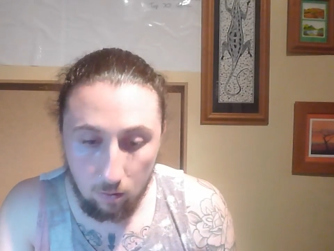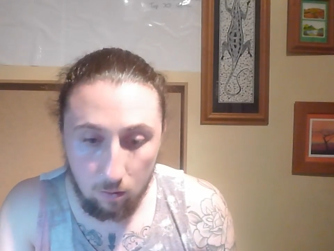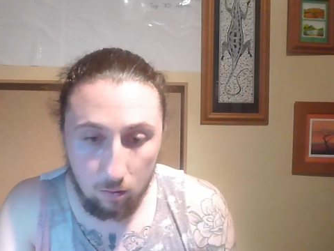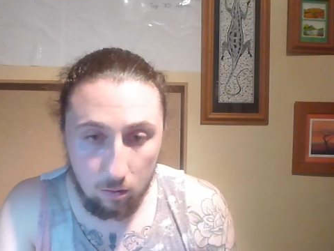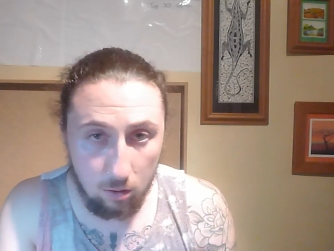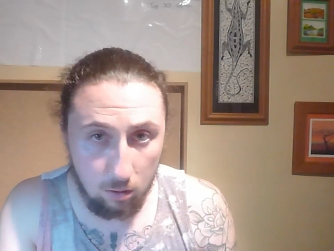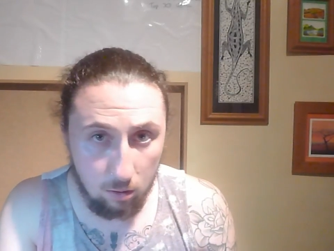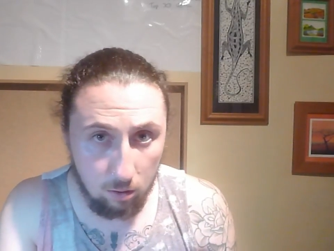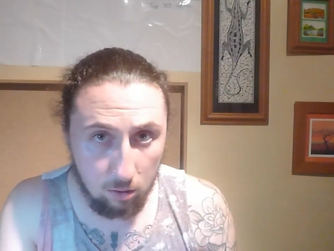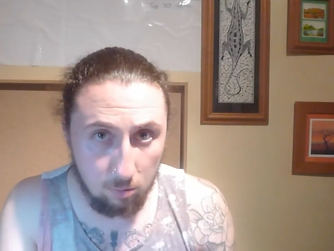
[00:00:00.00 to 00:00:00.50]

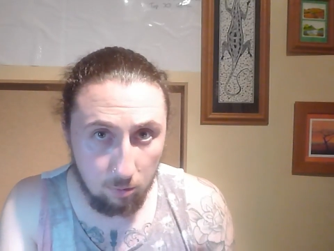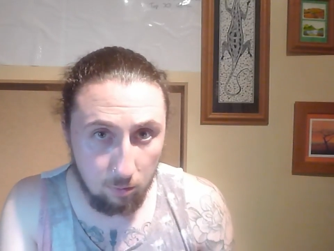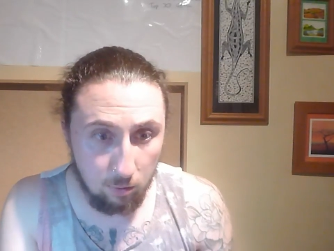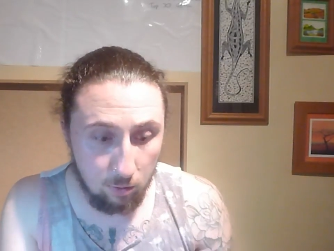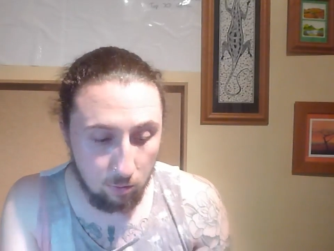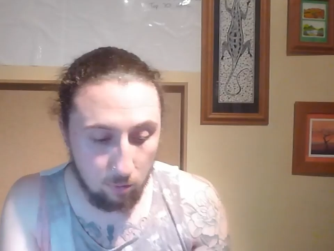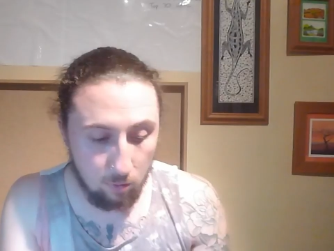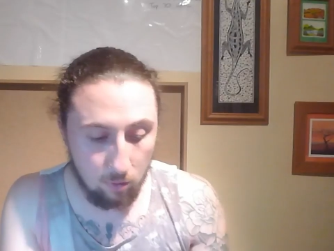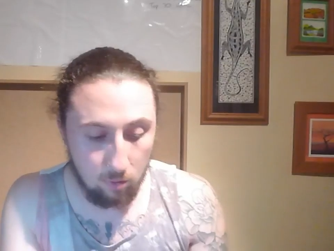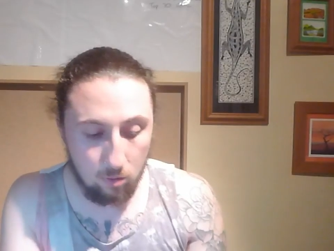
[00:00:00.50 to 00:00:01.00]
Don't ask me
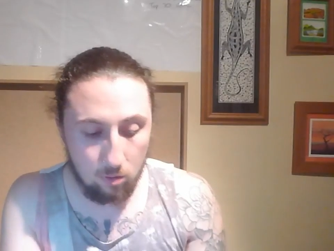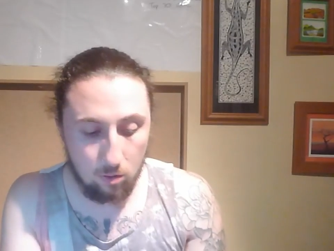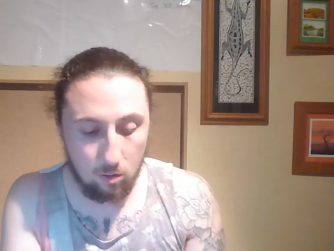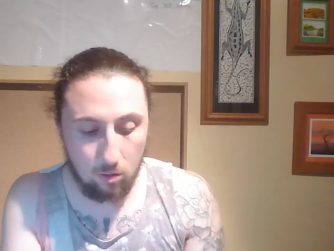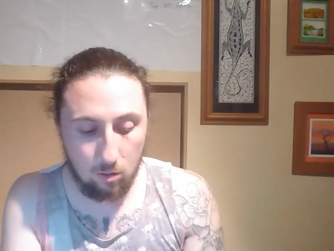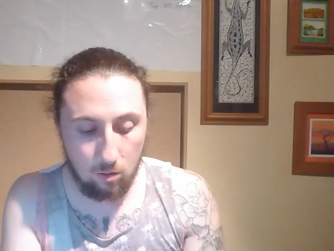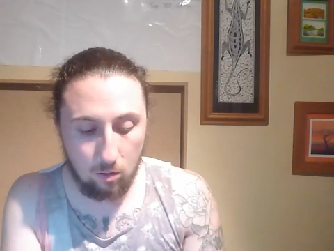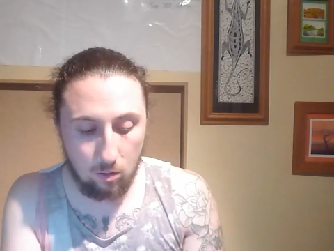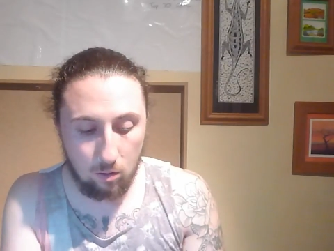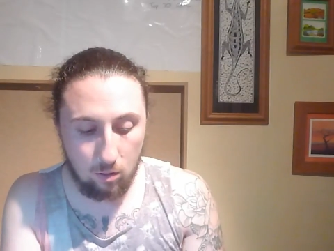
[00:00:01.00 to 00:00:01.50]
which ones,
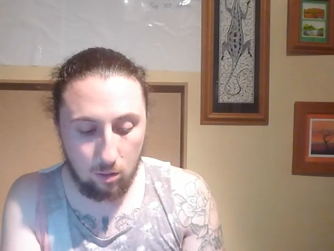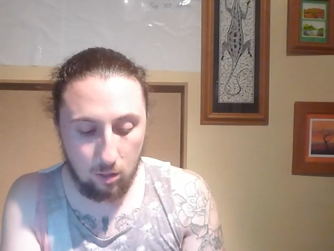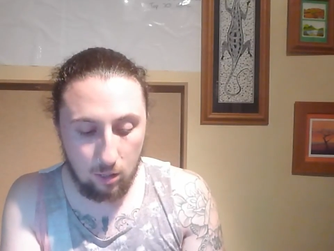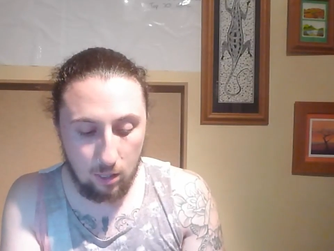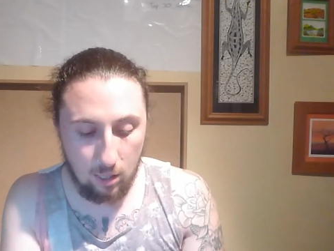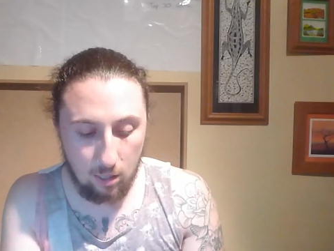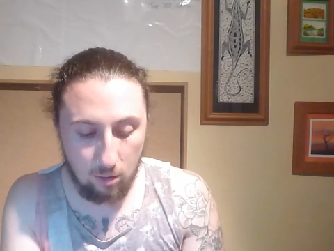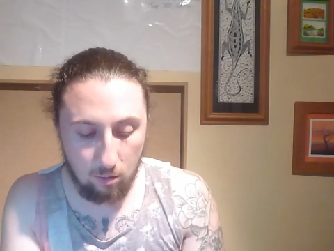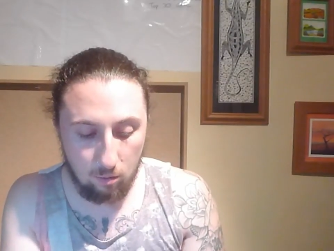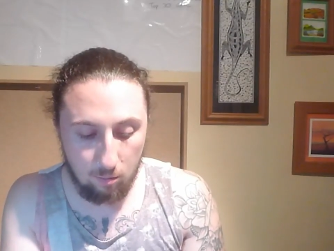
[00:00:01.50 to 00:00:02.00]

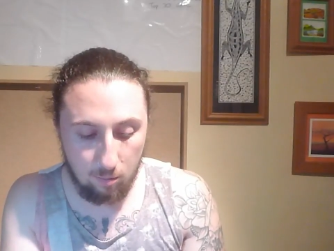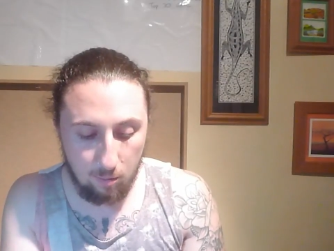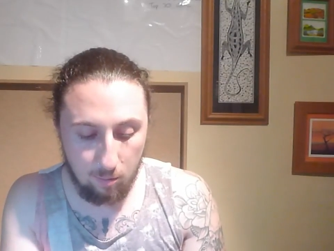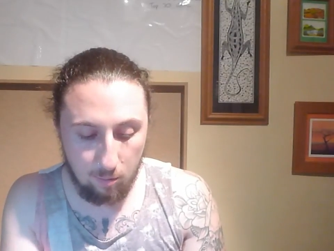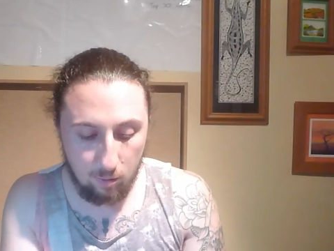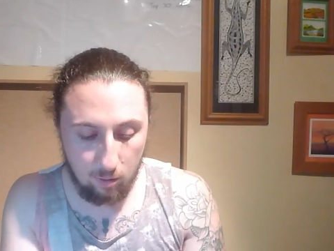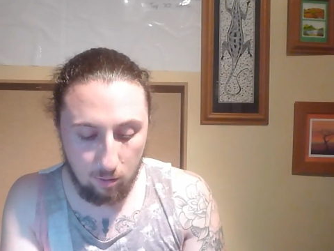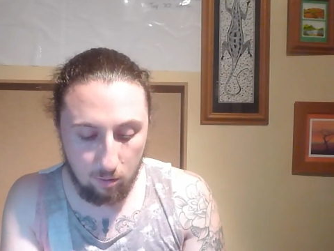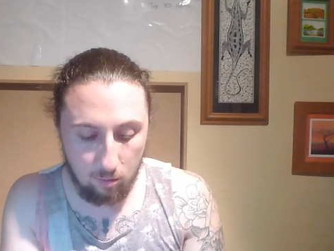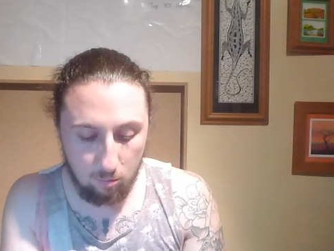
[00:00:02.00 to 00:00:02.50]
cannot
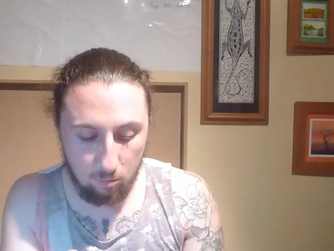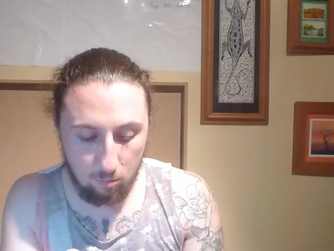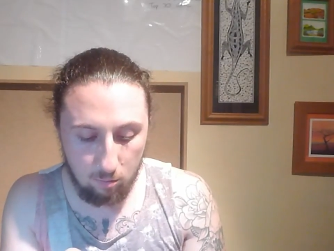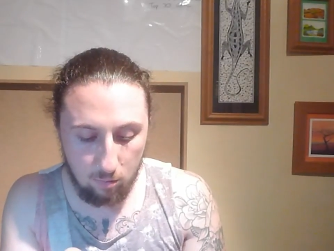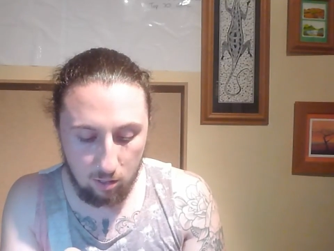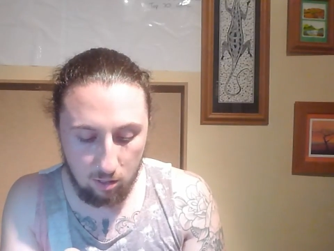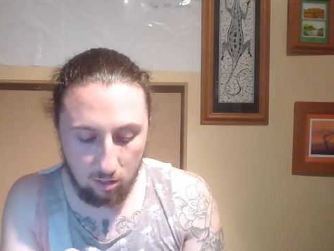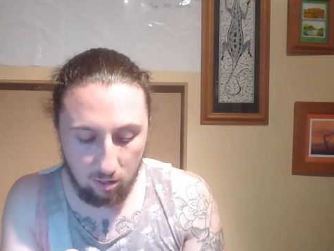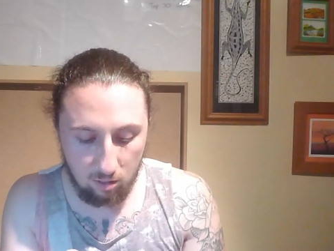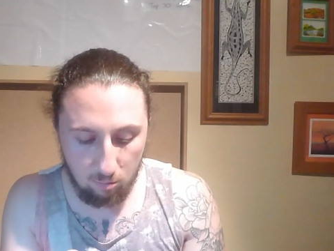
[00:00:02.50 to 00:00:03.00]
remember.
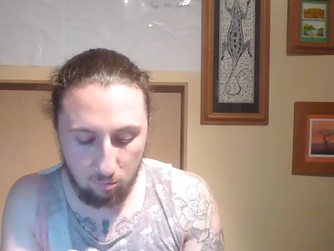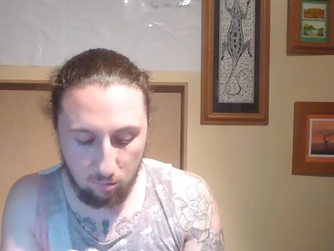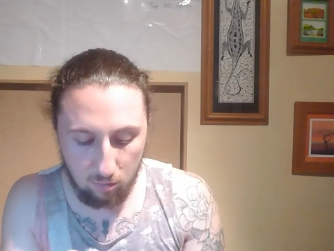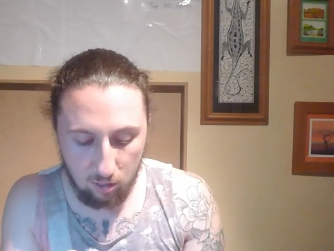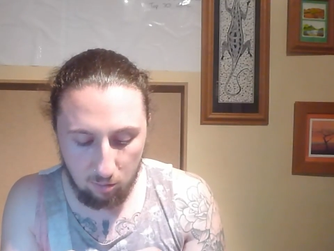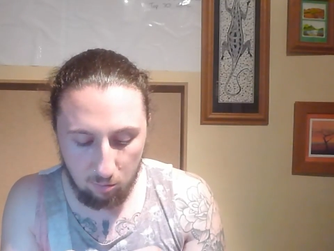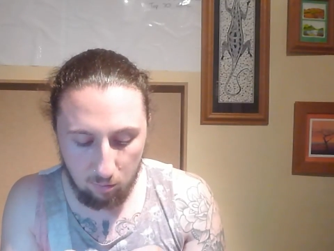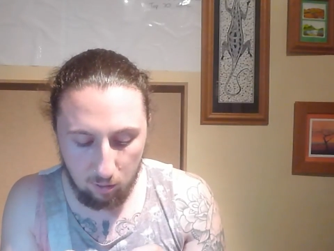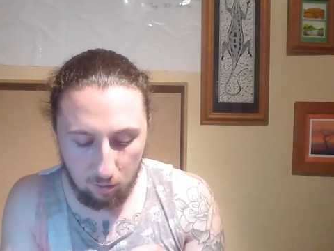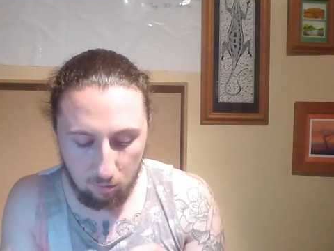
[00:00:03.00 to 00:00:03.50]
Mark
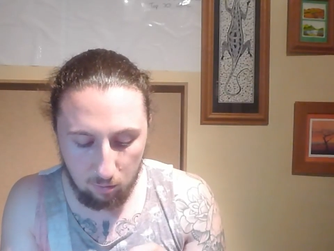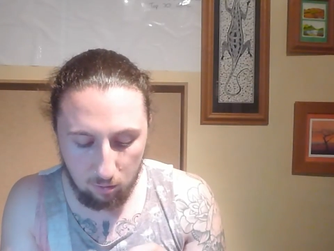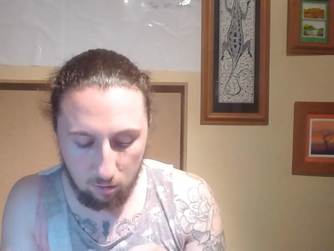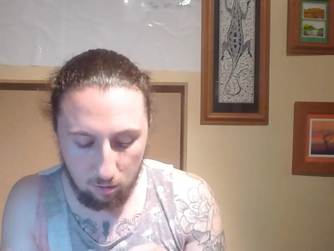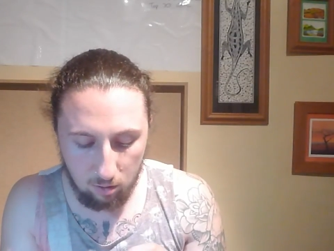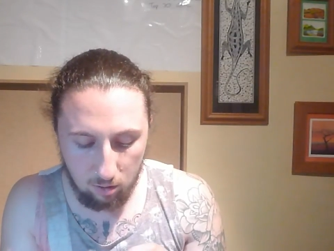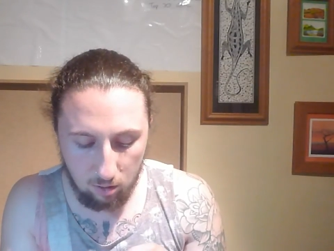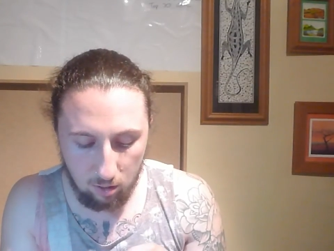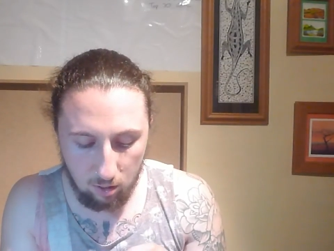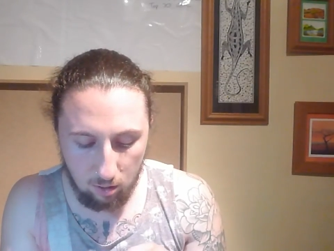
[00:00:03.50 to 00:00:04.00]
might be able to
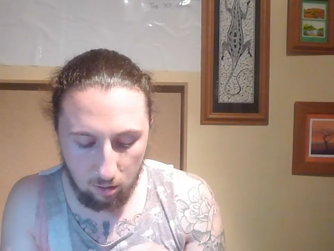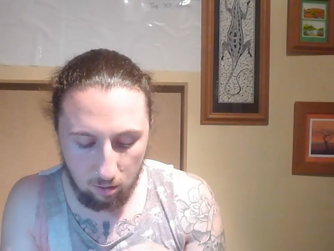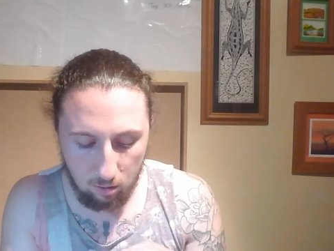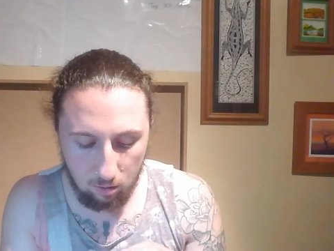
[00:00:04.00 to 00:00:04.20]
say.